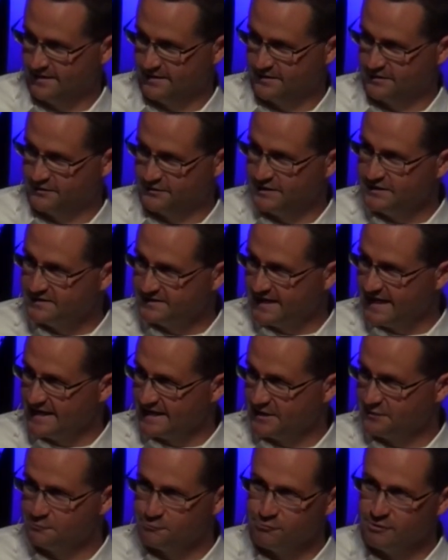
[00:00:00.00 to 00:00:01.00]
She's
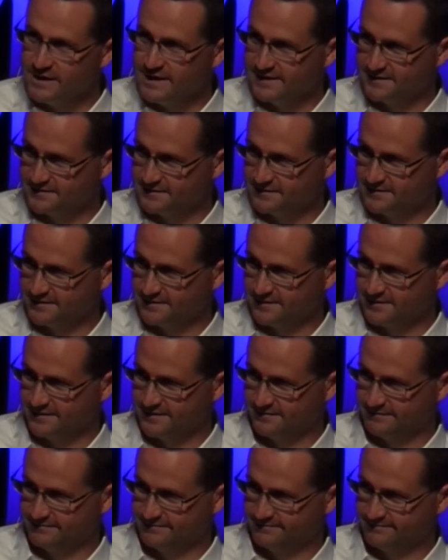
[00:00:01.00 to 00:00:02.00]
taken risk
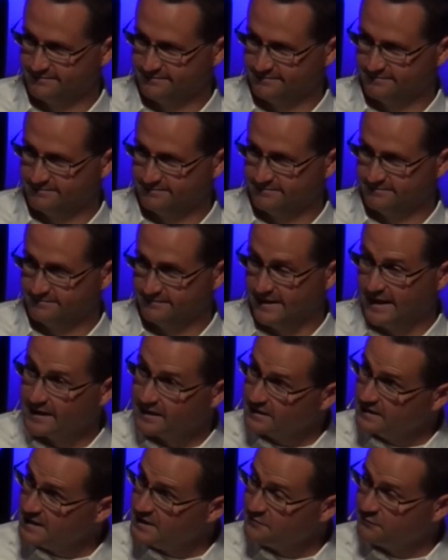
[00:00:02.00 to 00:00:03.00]
out
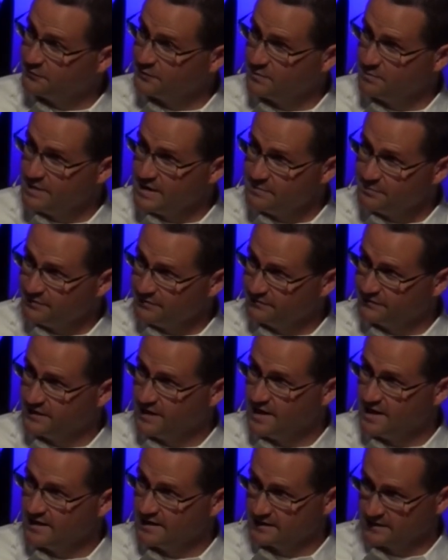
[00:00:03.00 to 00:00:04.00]
of love for the people of
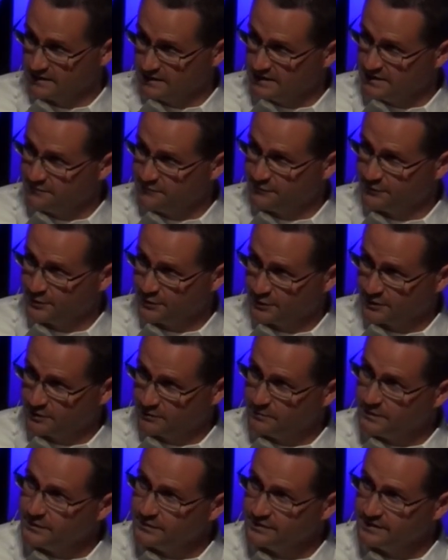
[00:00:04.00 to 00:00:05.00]
God, out of love for her
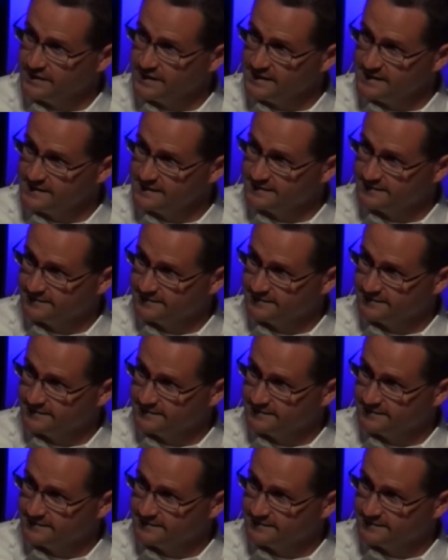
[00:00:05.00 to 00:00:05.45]
community,